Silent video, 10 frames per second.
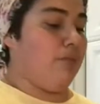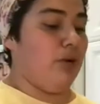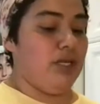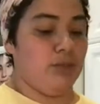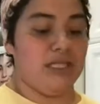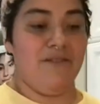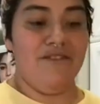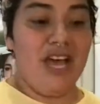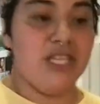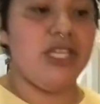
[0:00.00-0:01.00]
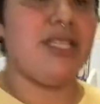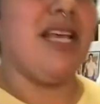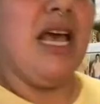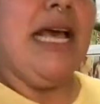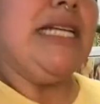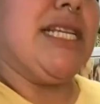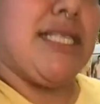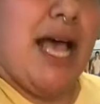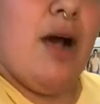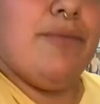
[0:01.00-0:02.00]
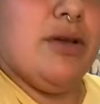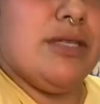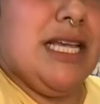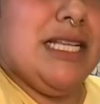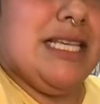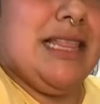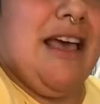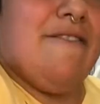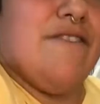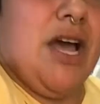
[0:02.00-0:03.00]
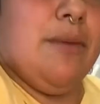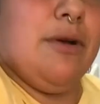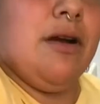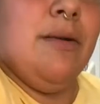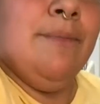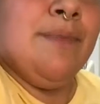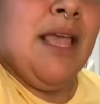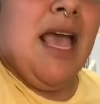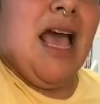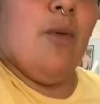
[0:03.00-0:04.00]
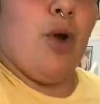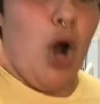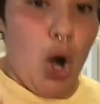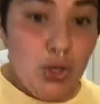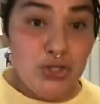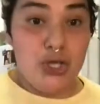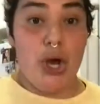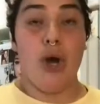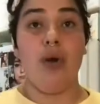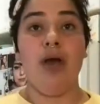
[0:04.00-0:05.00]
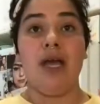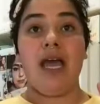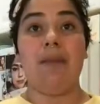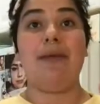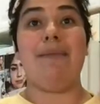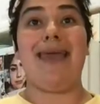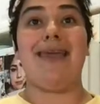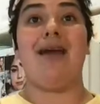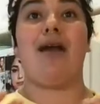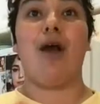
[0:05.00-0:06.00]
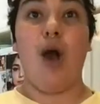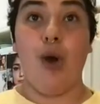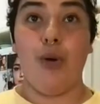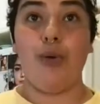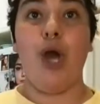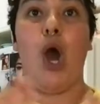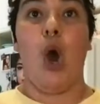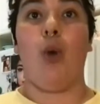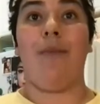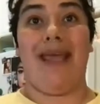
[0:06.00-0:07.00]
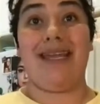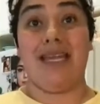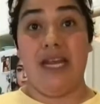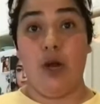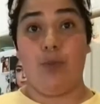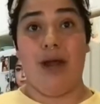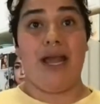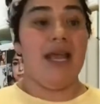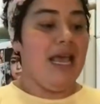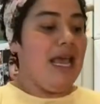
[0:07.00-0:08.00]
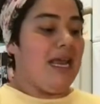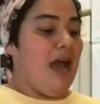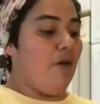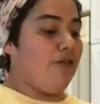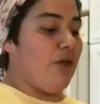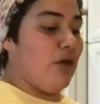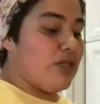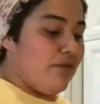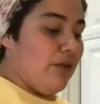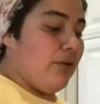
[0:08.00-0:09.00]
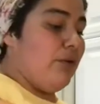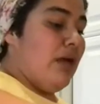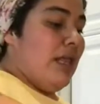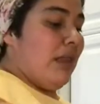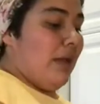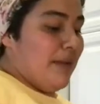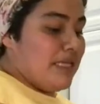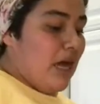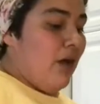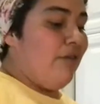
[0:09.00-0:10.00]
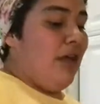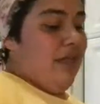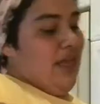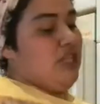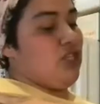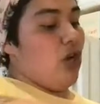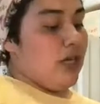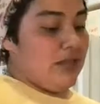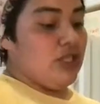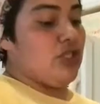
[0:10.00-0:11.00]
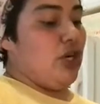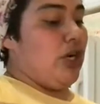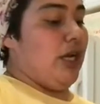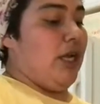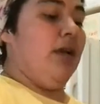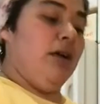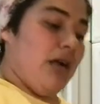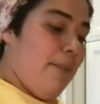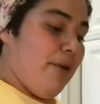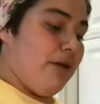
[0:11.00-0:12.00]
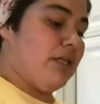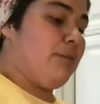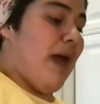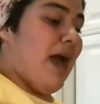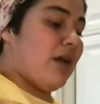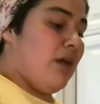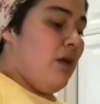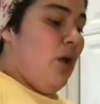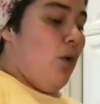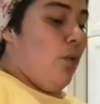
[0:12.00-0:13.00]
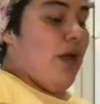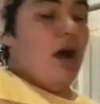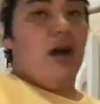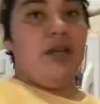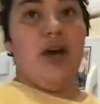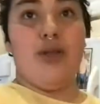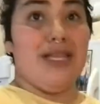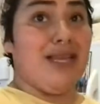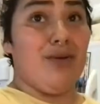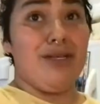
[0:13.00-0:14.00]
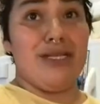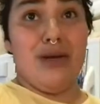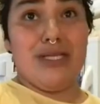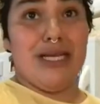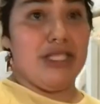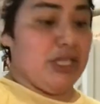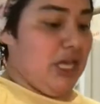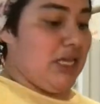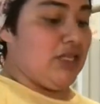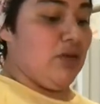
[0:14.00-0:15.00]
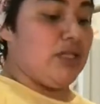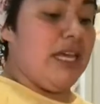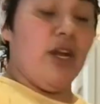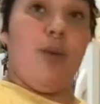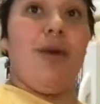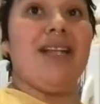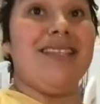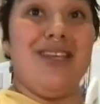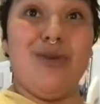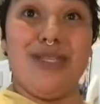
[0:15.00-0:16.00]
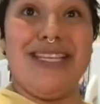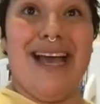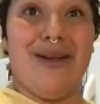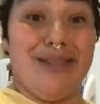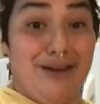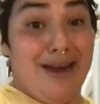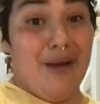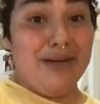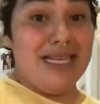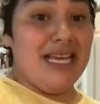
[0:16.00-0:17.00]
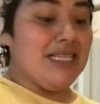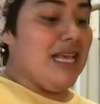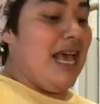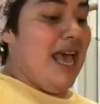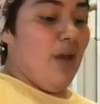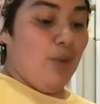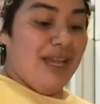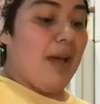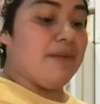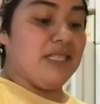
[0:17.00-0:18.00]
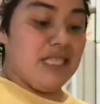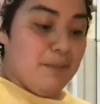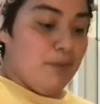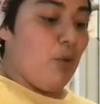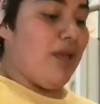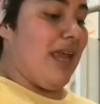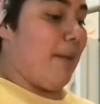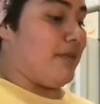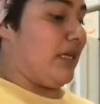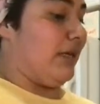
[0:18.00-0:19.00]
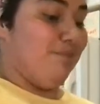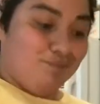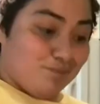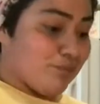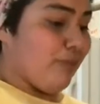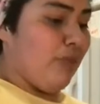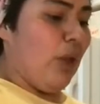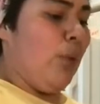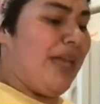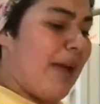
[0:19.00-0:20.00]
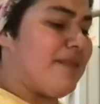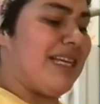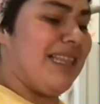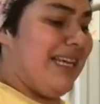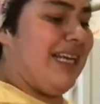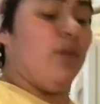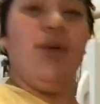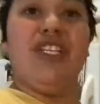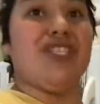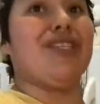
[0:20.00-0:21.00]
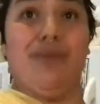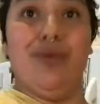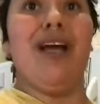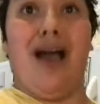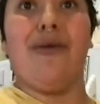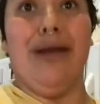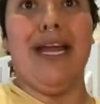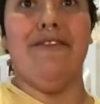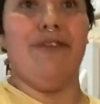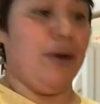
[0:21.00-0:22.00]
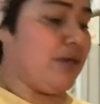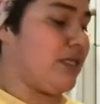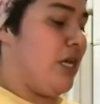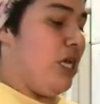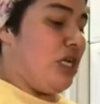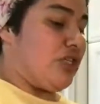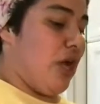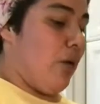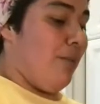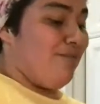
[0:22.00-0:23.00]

boys with some veggies just to help those kids get that fiber. And we're also going to be making our own homemade keto bread. Now, for those of you like myself that started this journey a couple years back, we all know that there was no such thing as those keto breads that you see out there nowadays. And we kept it simple. We kept it clean, and we got creative, folks. So